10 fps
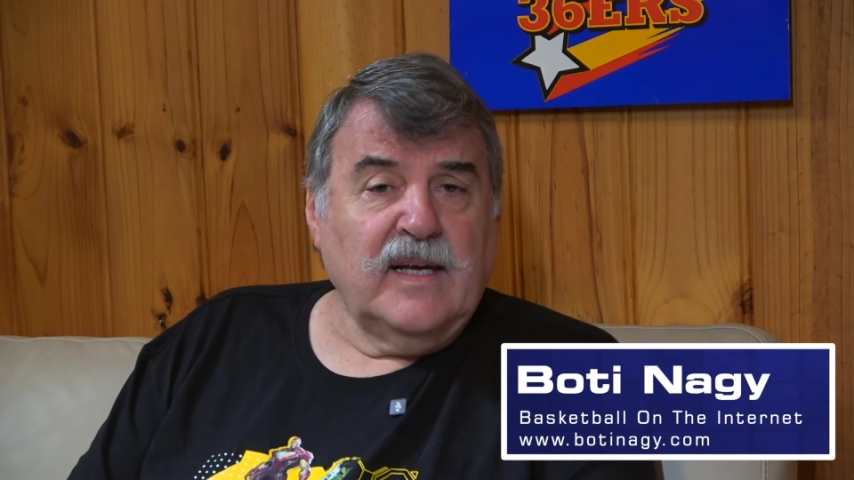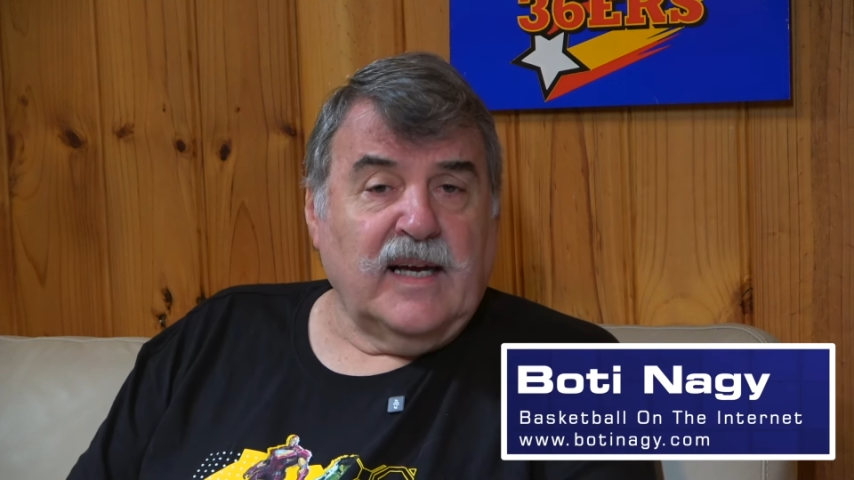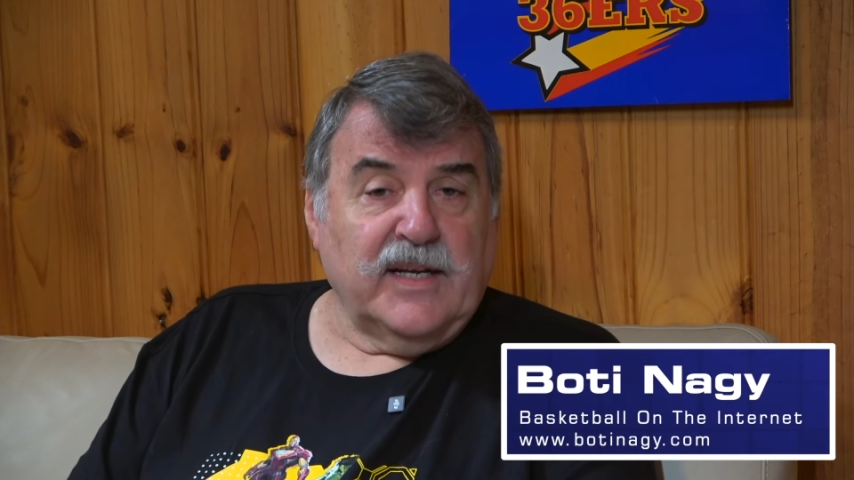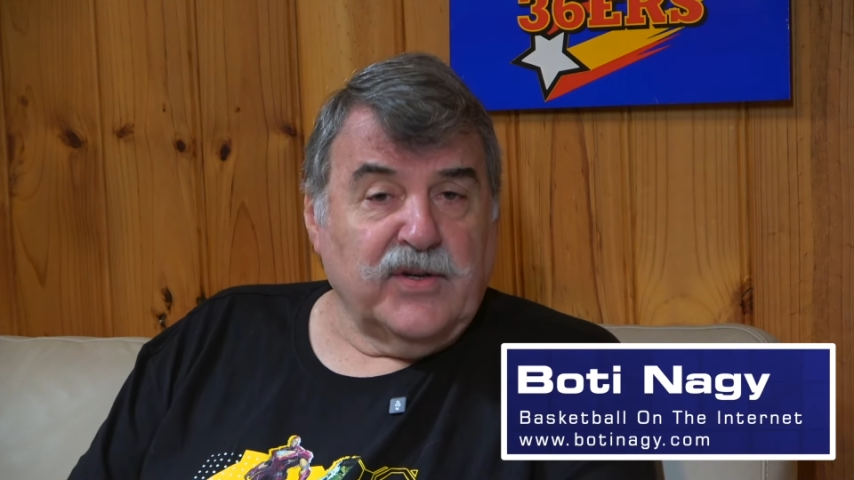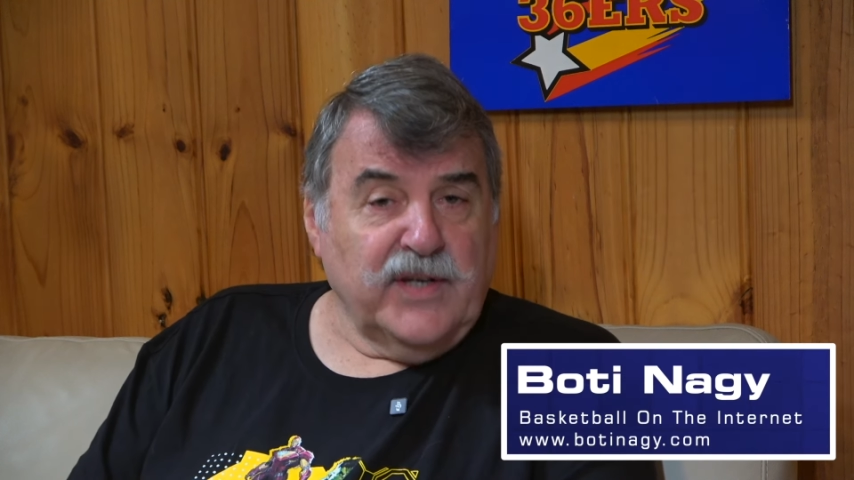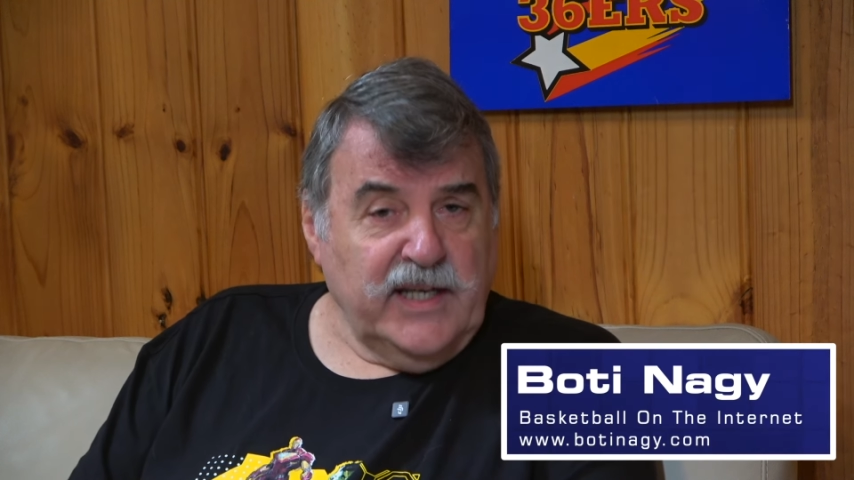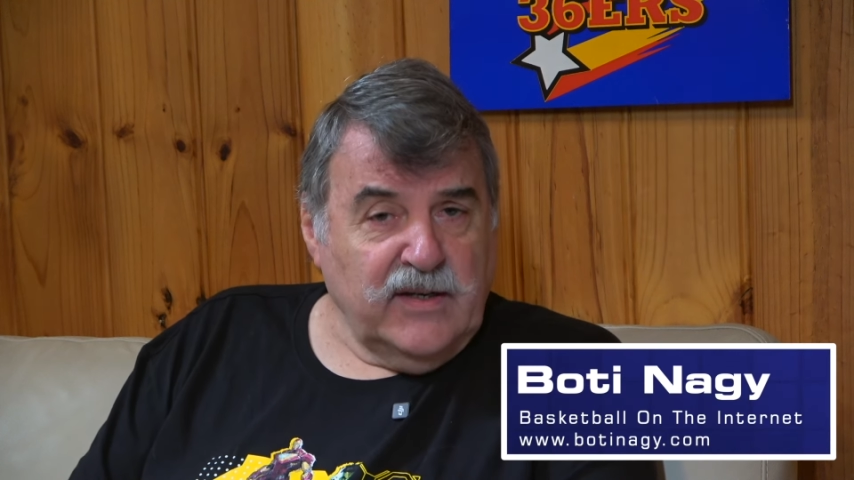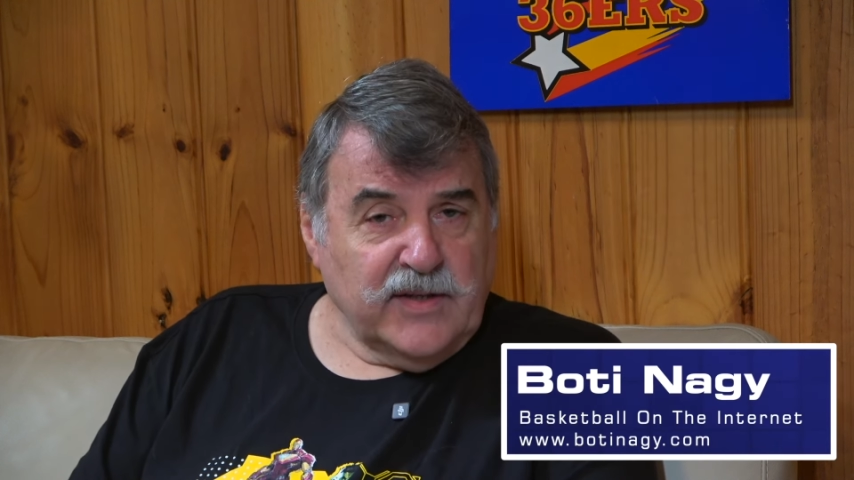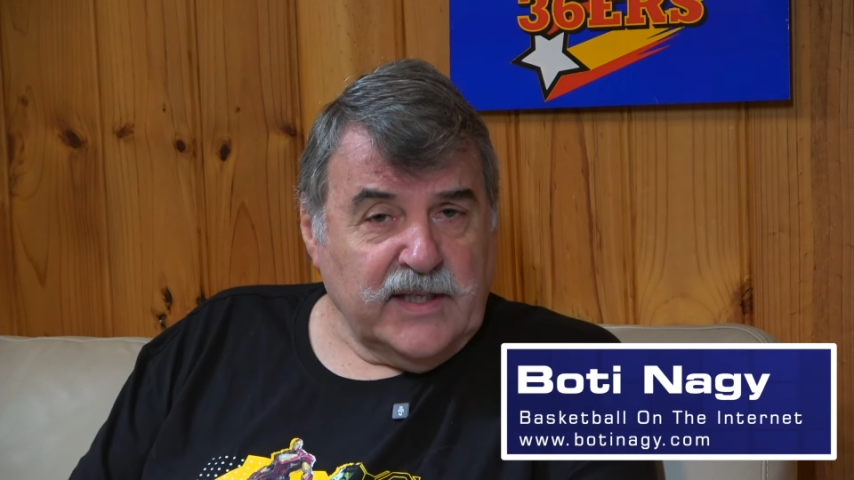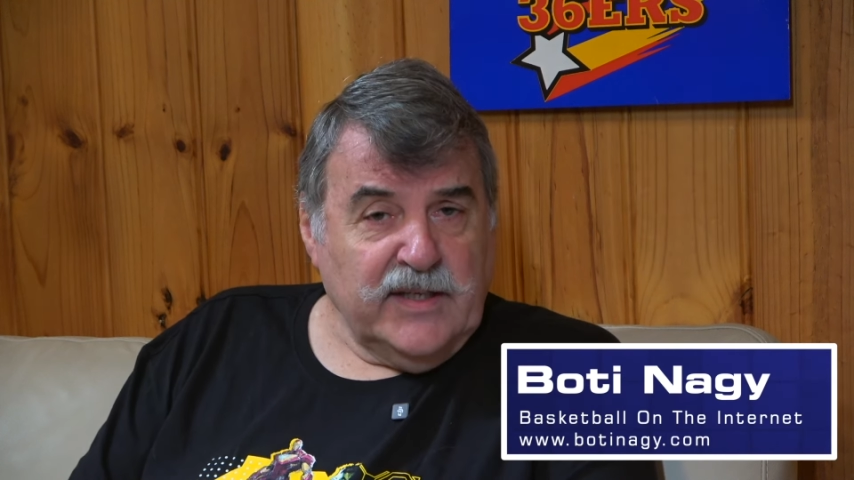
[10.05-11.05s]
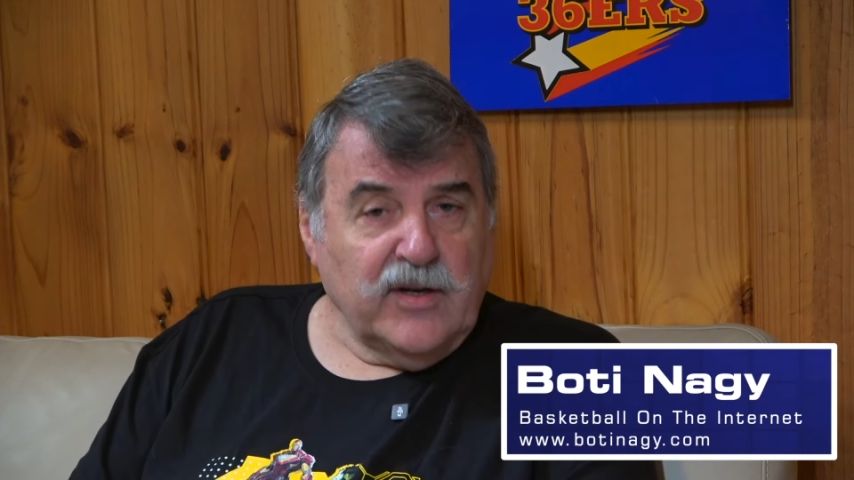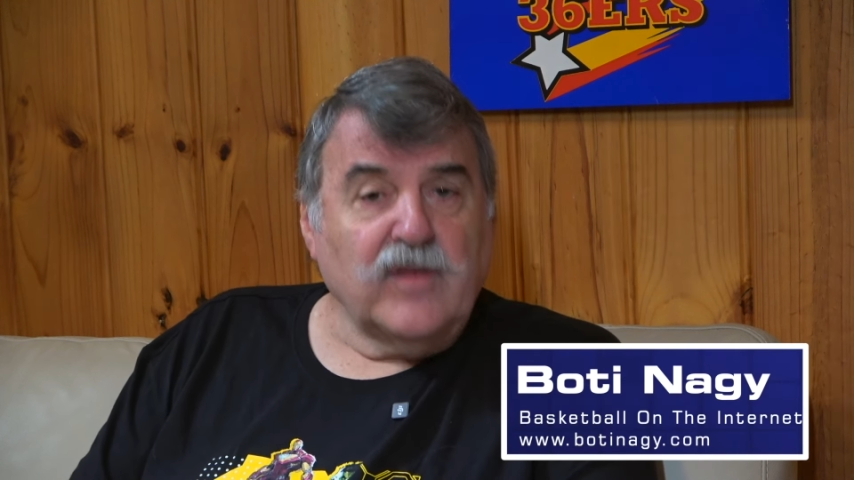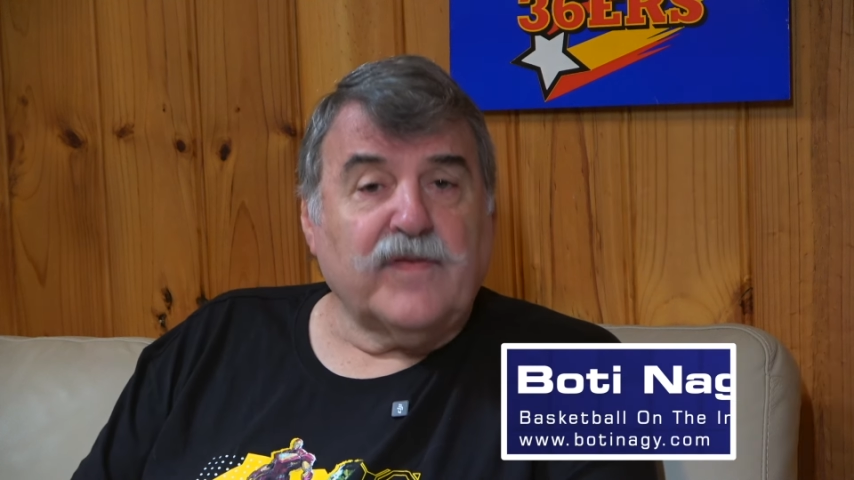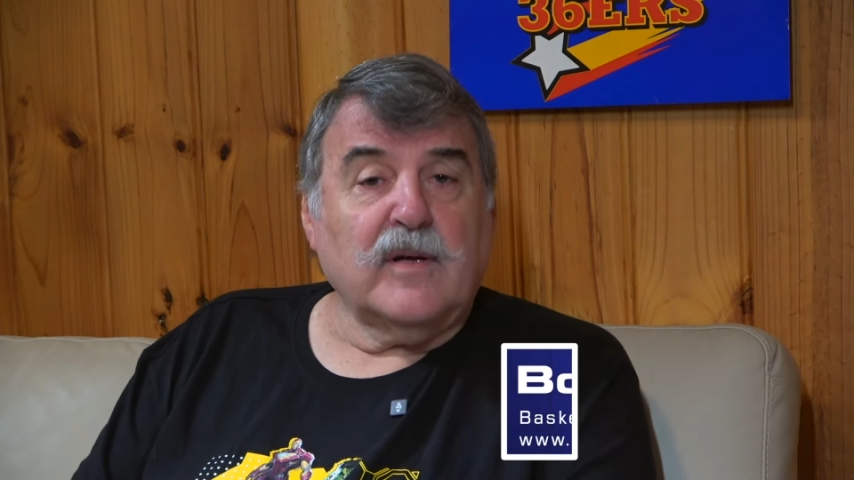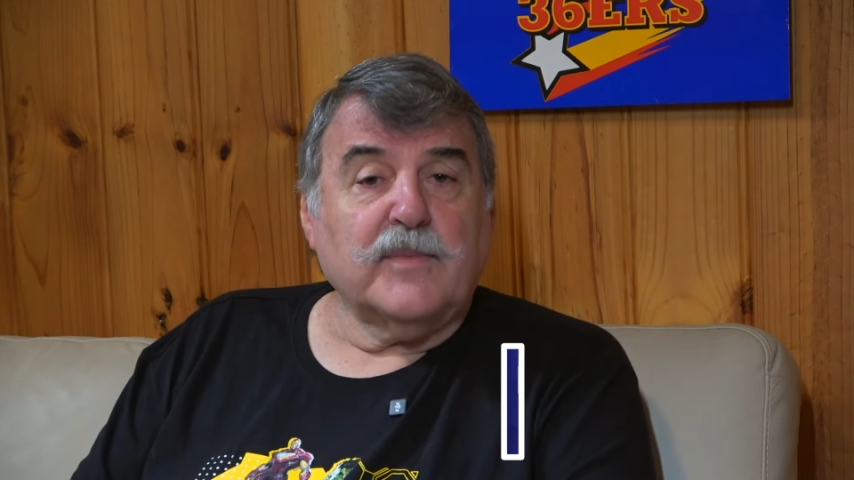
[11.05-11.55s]
And you're here in the
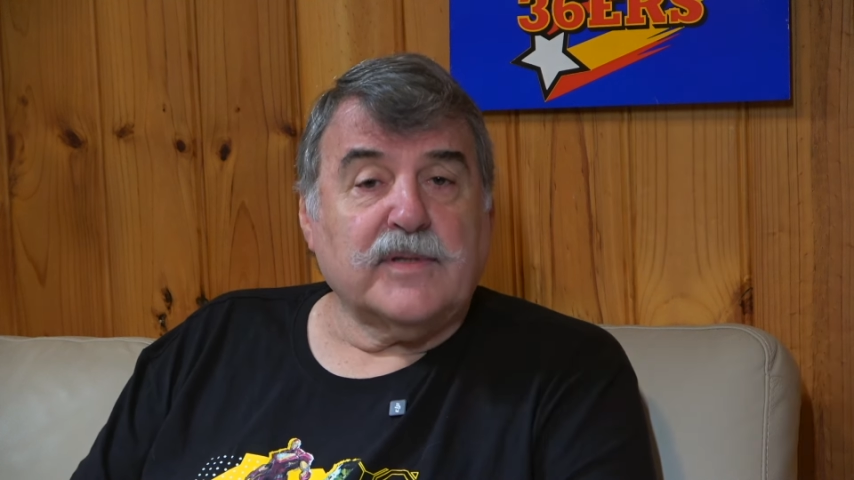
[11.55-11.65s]
no-flop